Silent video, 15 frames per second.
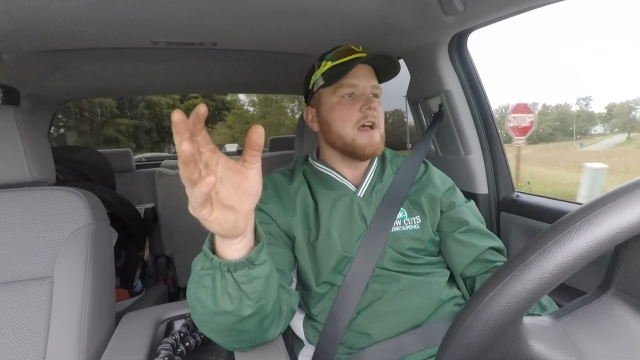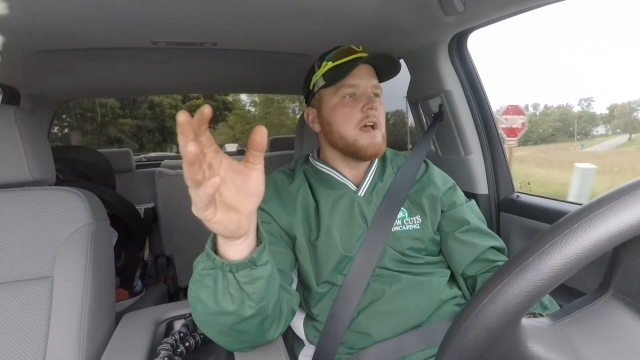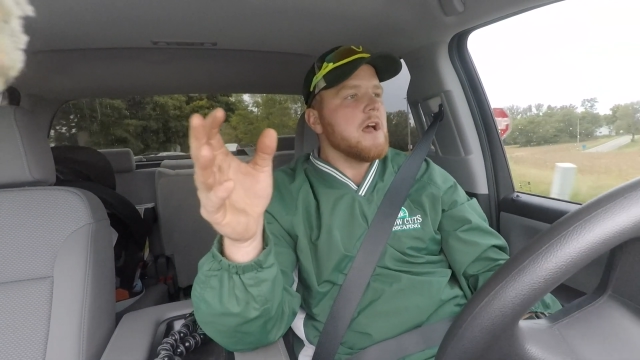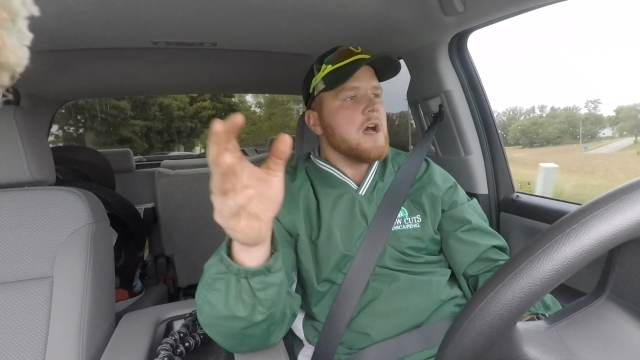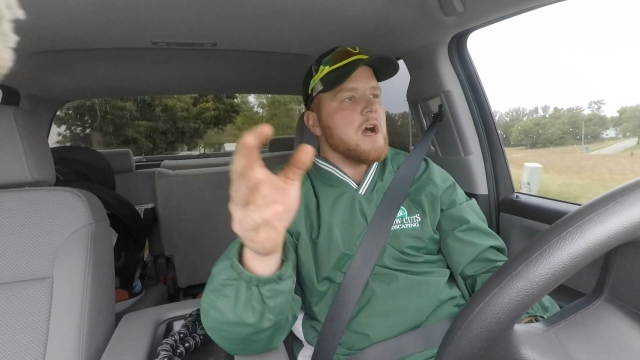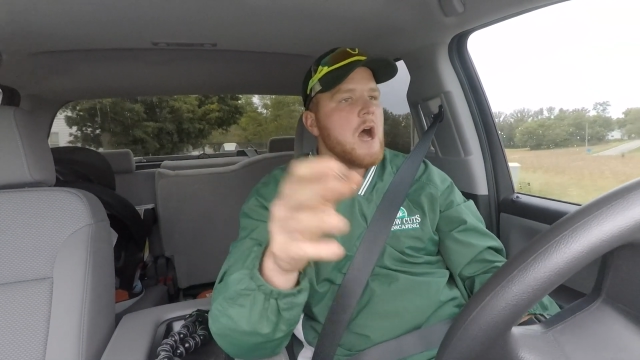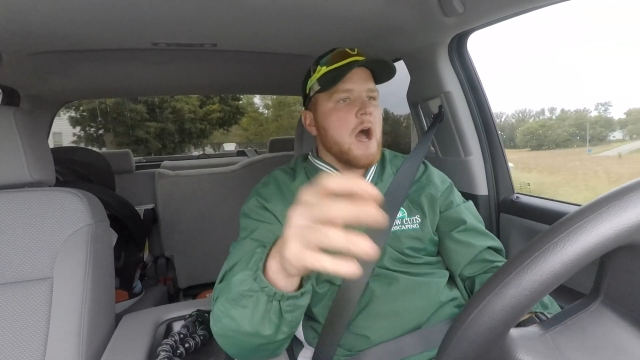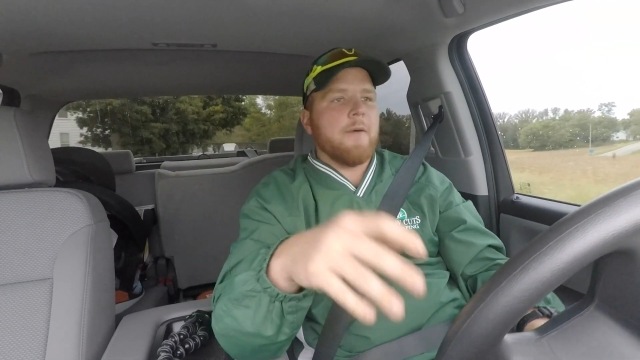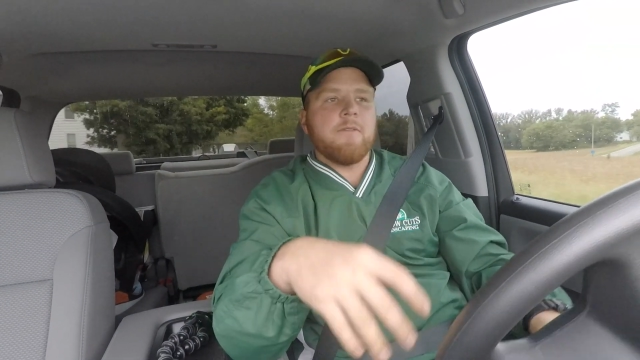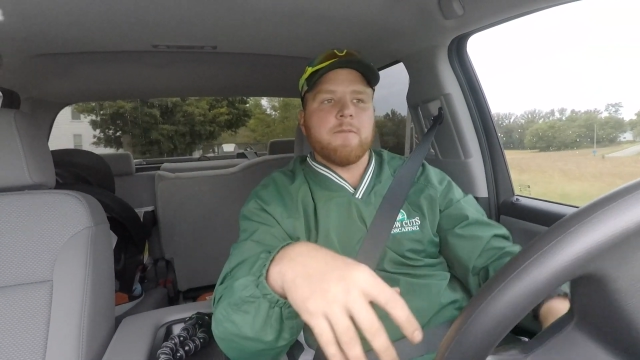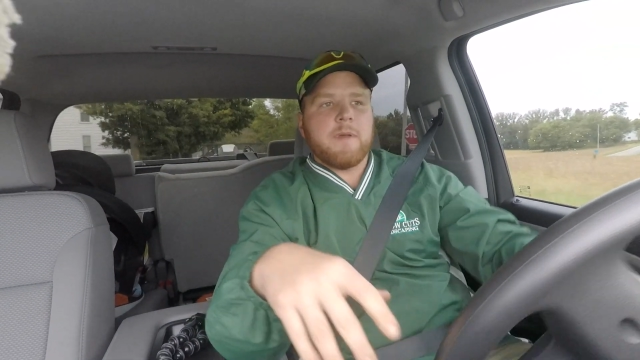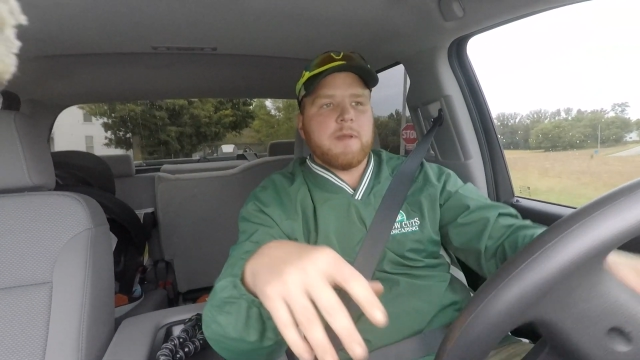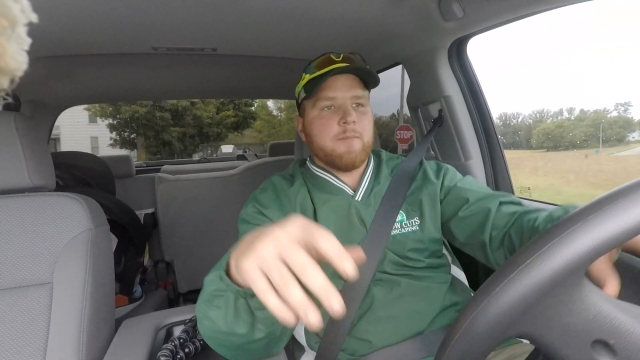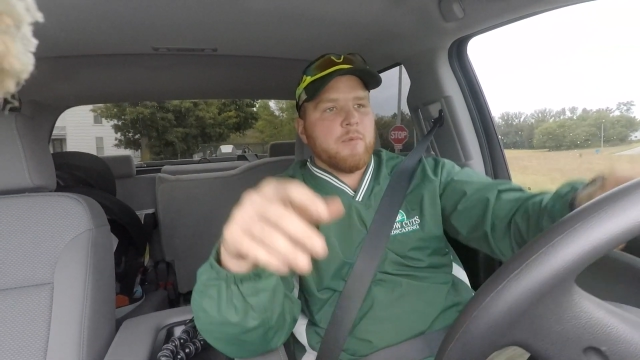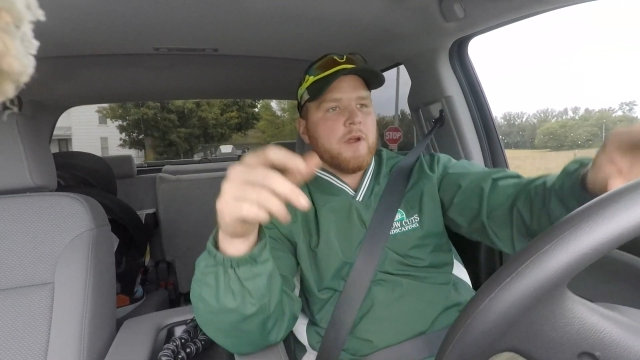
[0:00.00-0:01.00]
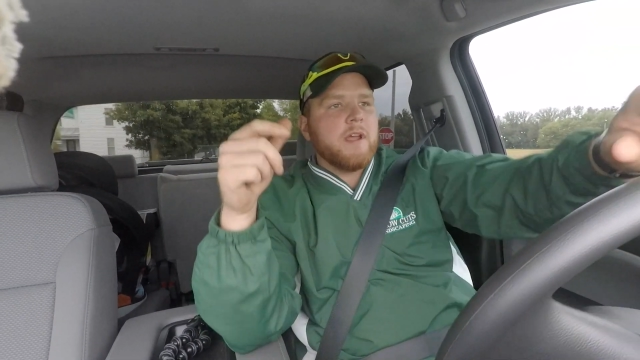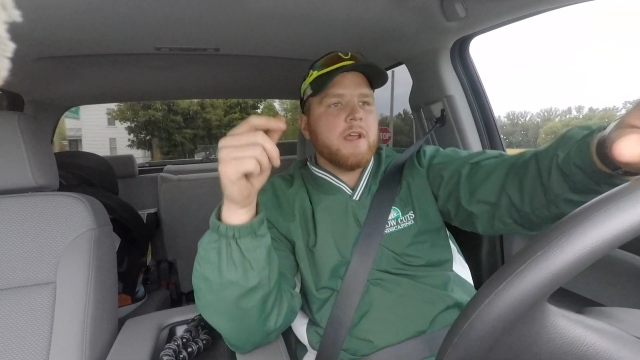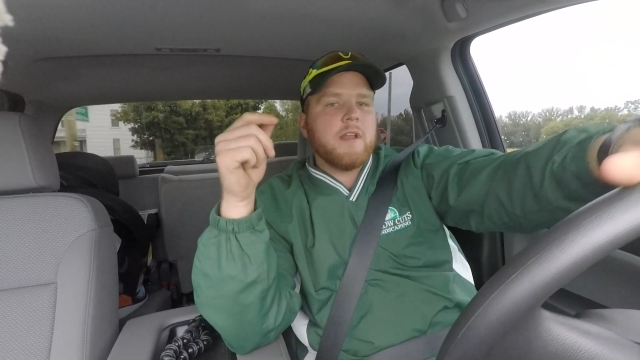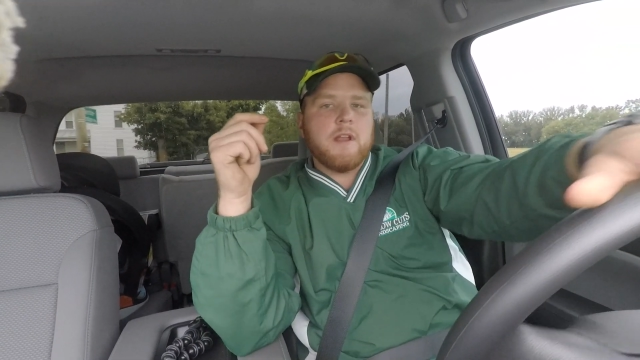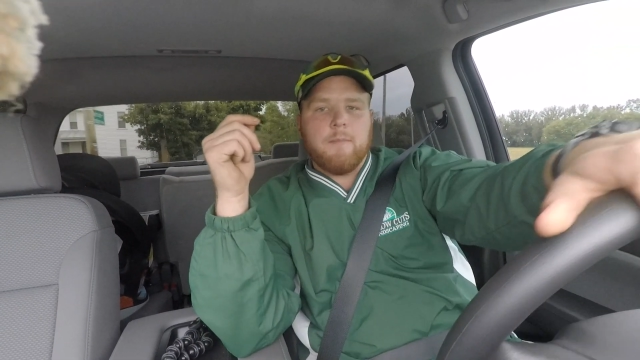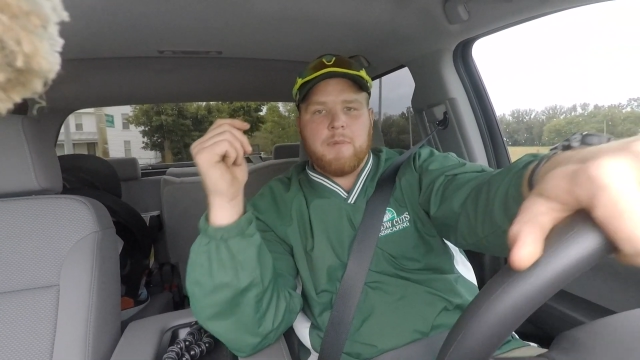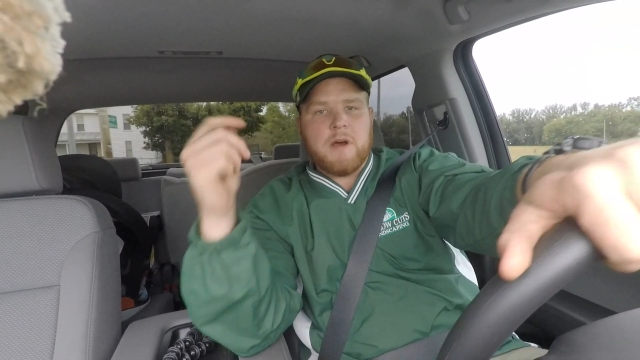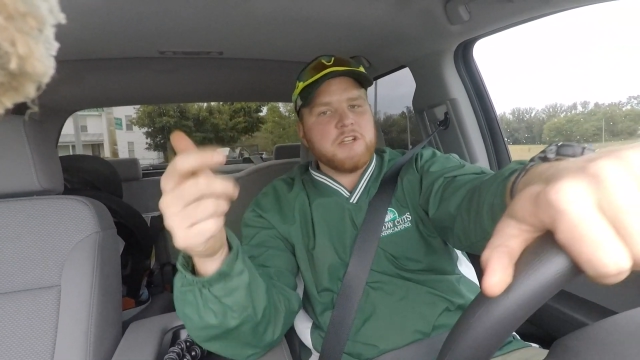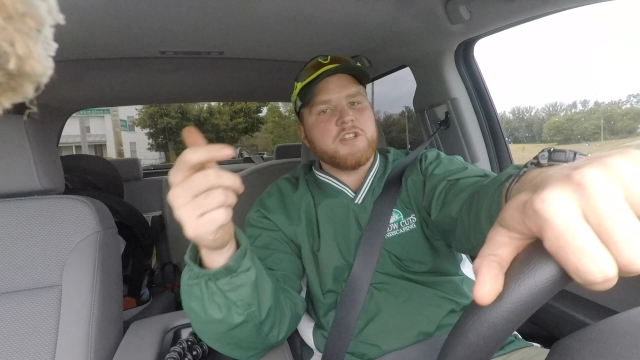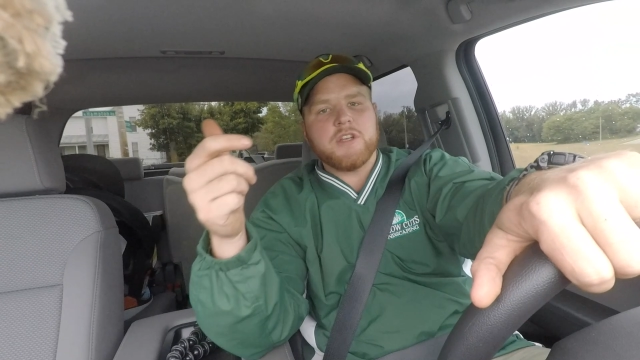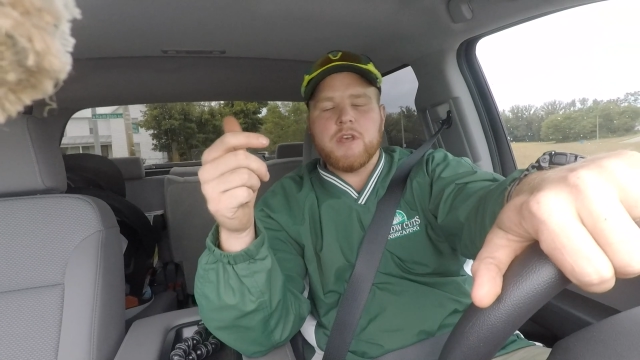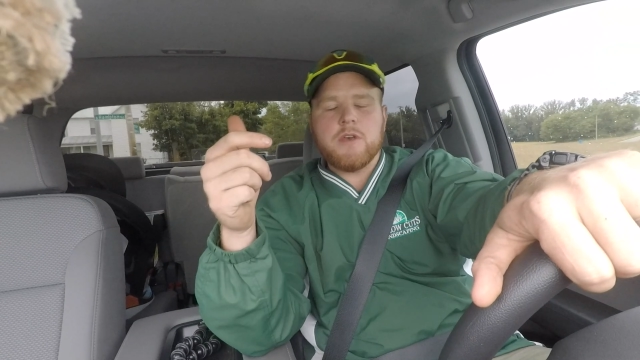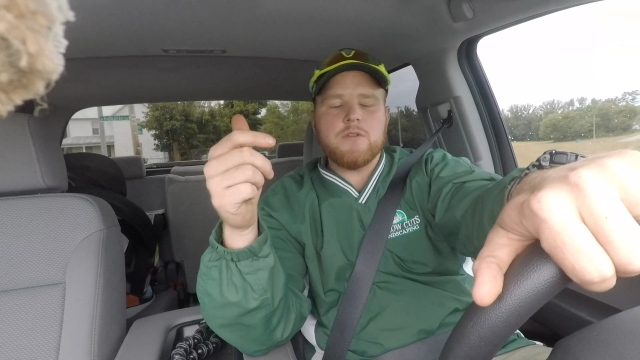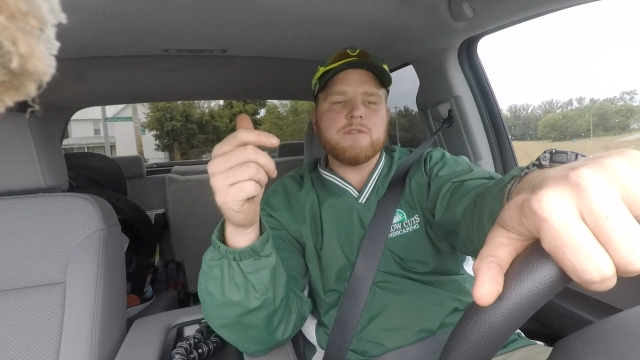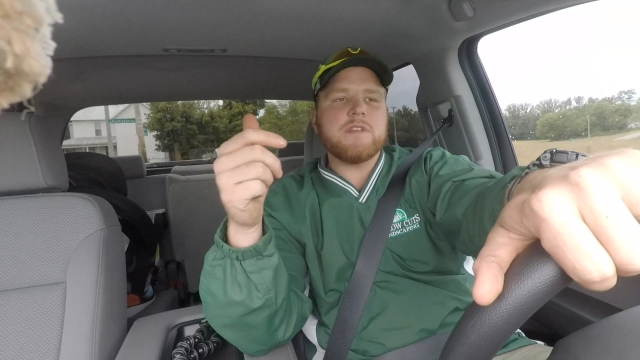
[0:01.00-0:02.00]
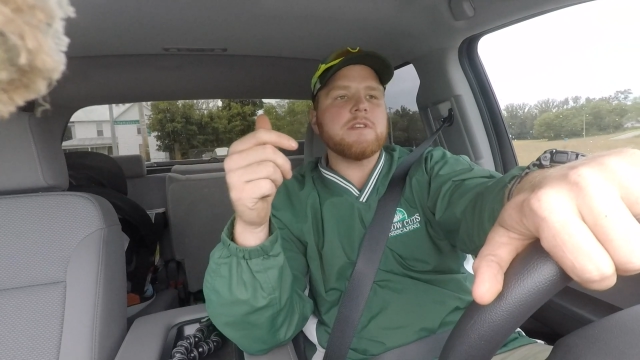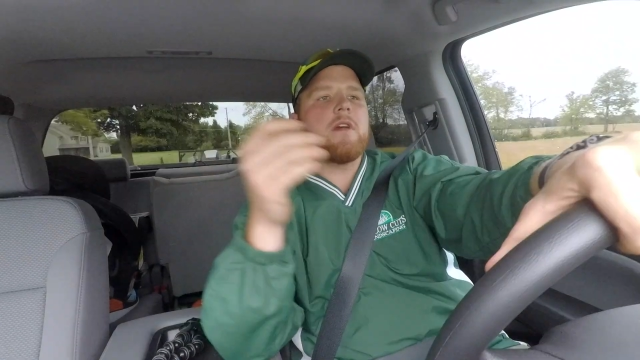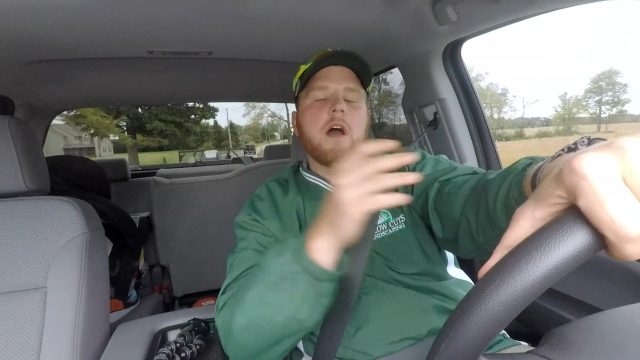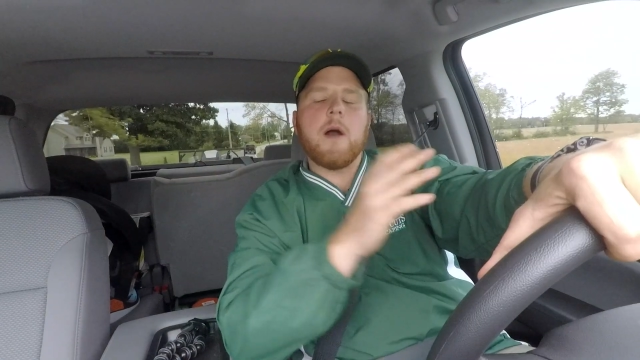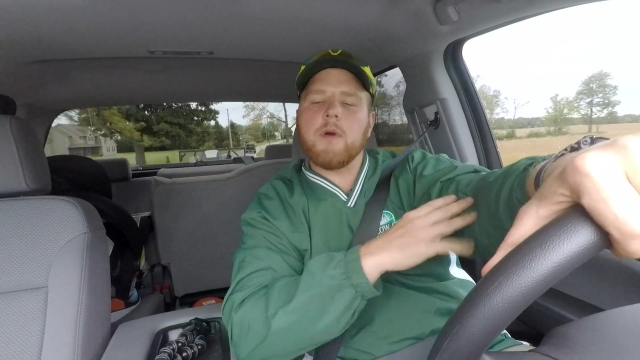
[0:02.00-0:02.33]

I'm gonna be bringing a bunch of koozies.